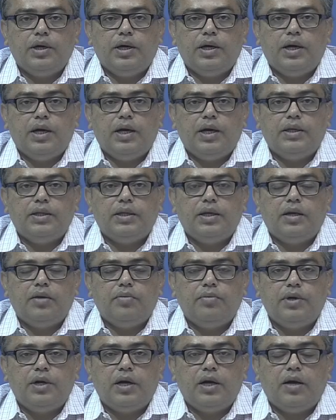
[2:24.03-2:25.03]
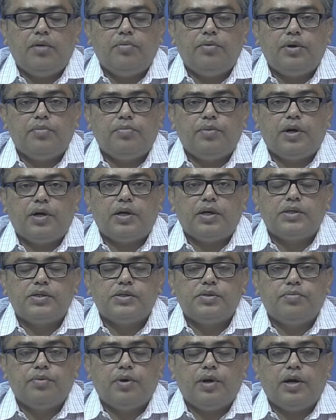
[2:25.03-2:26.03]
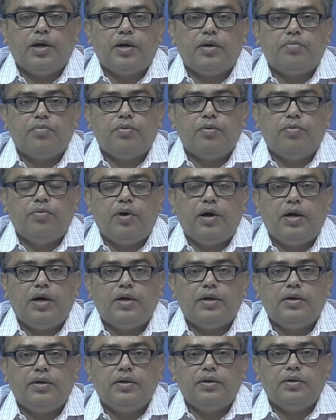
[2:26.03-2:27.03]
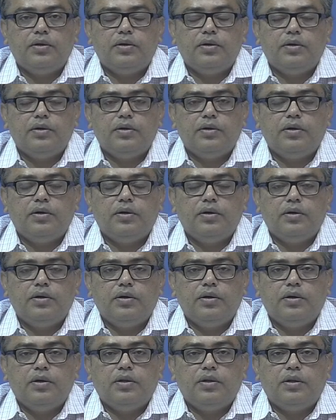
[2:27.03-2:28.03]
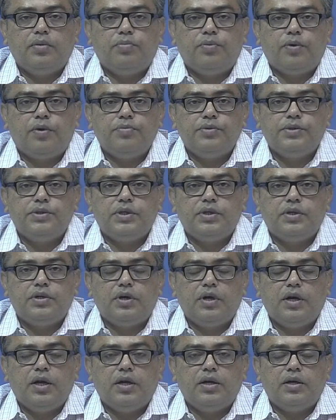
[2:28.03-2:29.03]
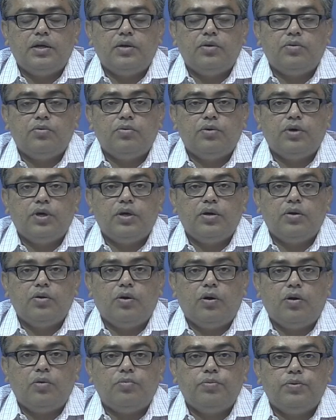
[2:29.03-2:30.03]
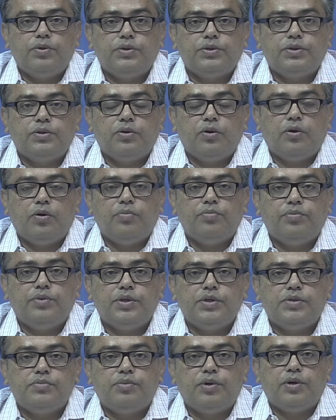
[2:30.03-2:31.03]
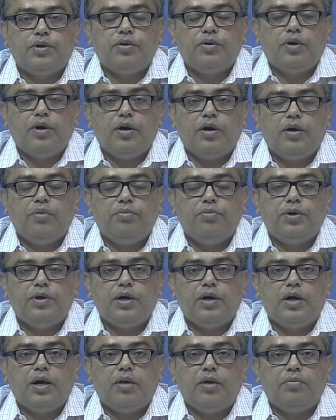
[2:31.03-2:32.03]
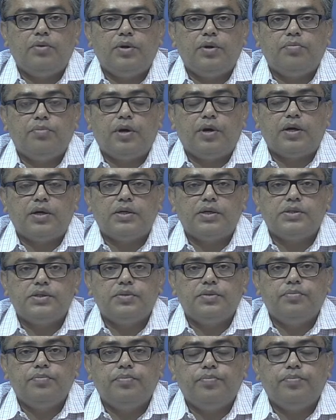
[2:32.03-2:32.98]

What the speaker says: And the Limited Liability Partnership Act provide the provision relating to incorporation of this particular limited liability partnership.